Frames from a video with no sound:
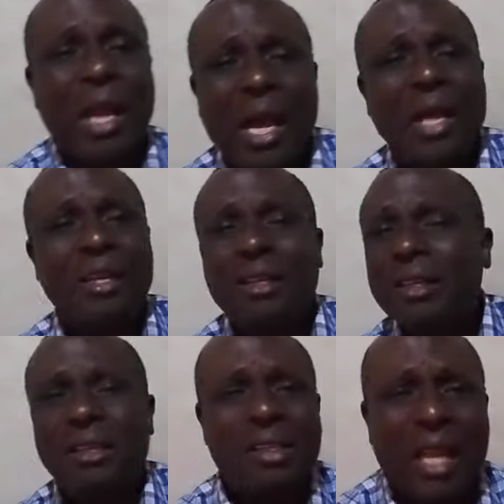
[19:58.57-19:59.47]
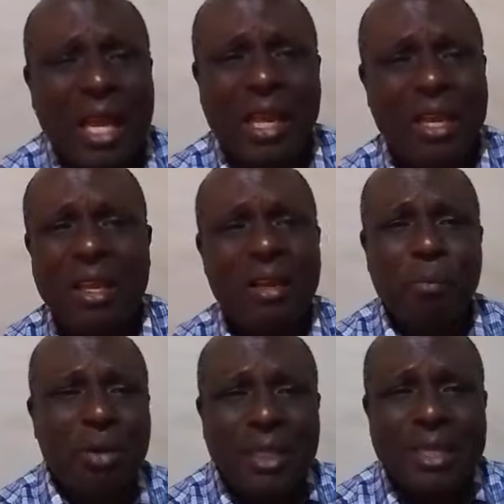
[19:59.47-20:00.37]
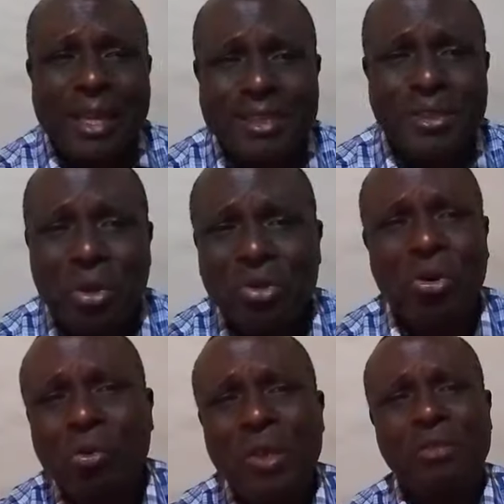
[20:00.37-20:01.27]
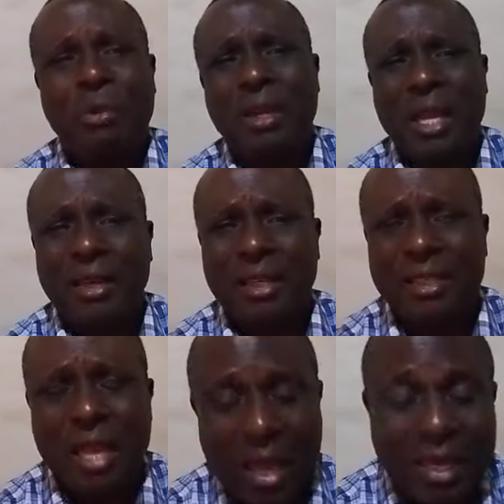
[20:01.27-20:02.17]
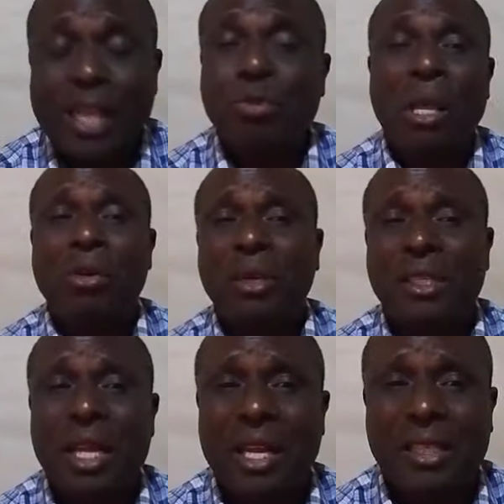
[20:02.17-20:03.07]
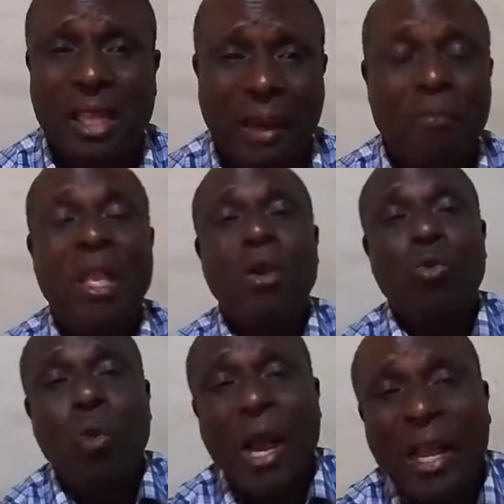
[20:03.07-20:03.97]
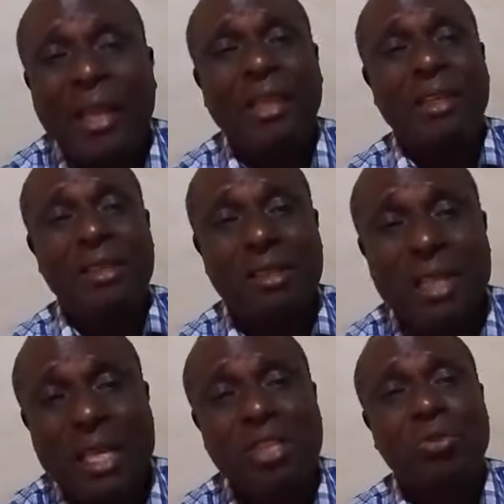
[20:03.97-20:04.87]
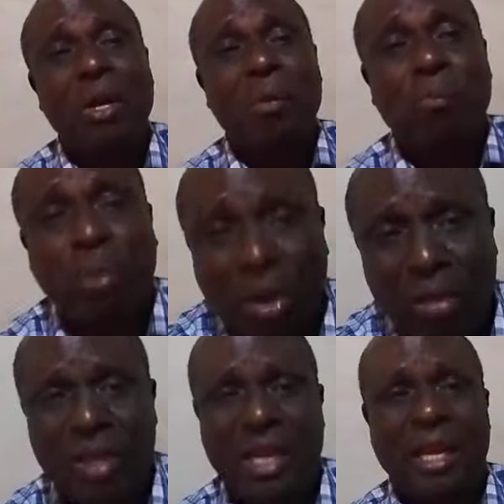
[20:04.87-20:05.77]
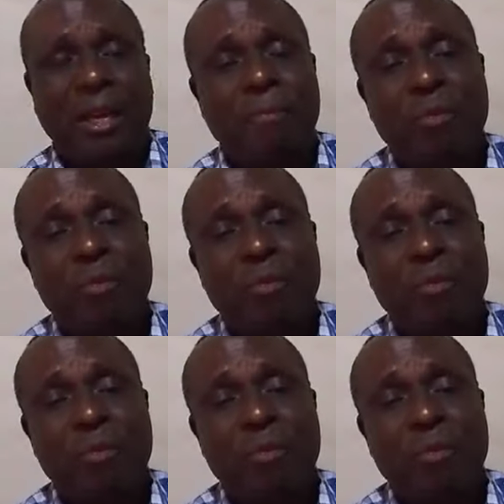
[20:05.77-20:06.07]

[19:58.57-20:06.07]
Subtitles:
And it's like, but it has not always been like this. And that's why God is asking, why is Israel plundered?